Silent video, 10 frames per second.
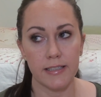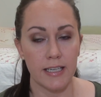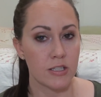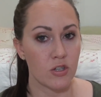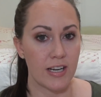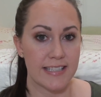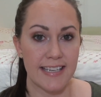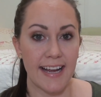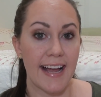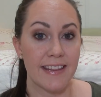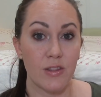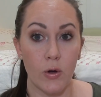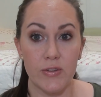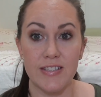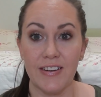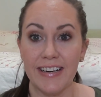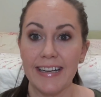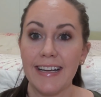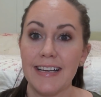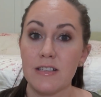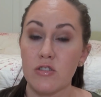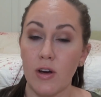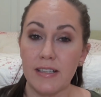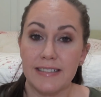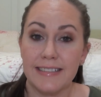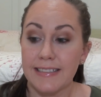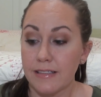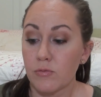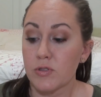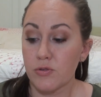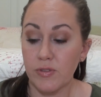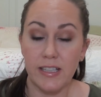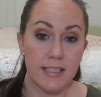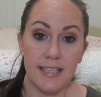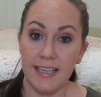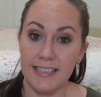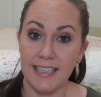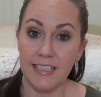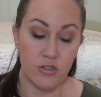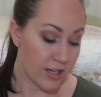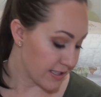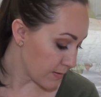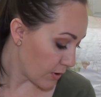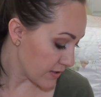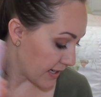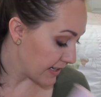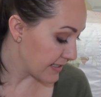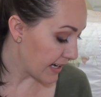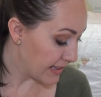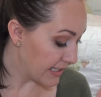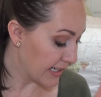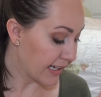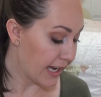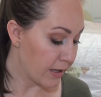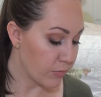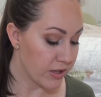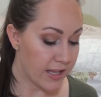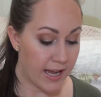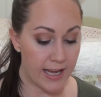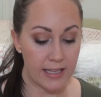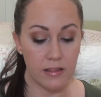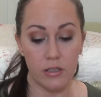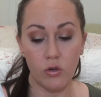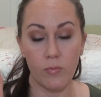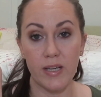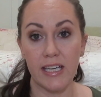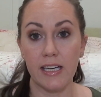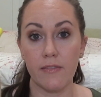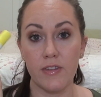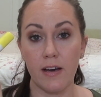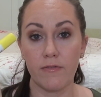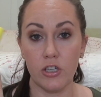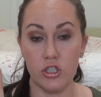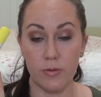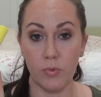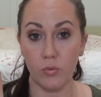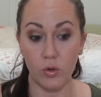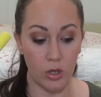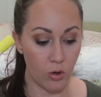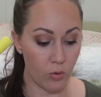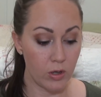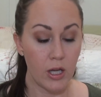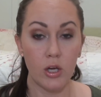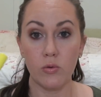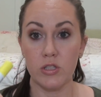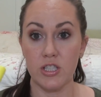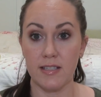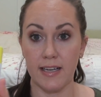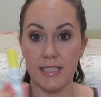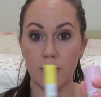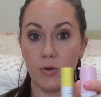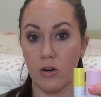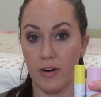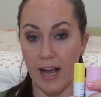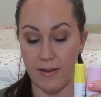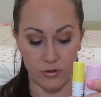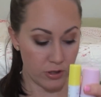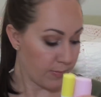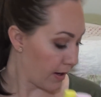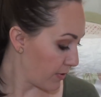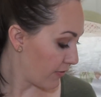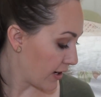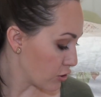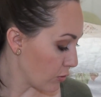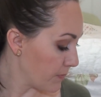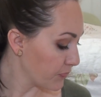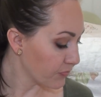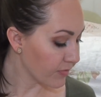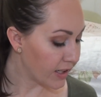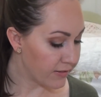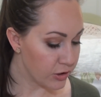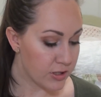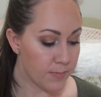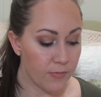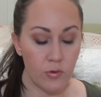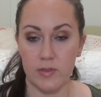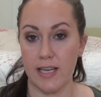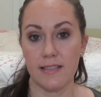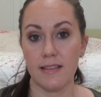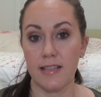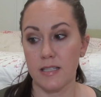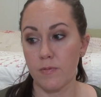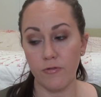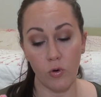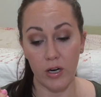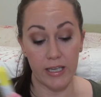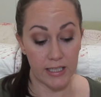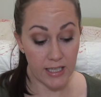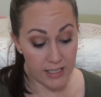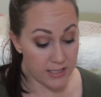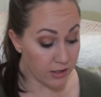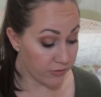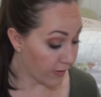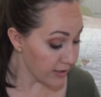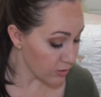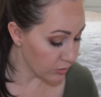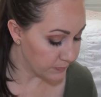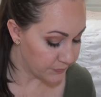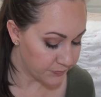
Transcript: interesting. I had thoughts on it, so I was really excited to get to try the small size. And then it came with a little mini of the Virgin Marula Oil, which is nice to put on after the baby facial. And I've used up a full size of this before, and it's a good facial.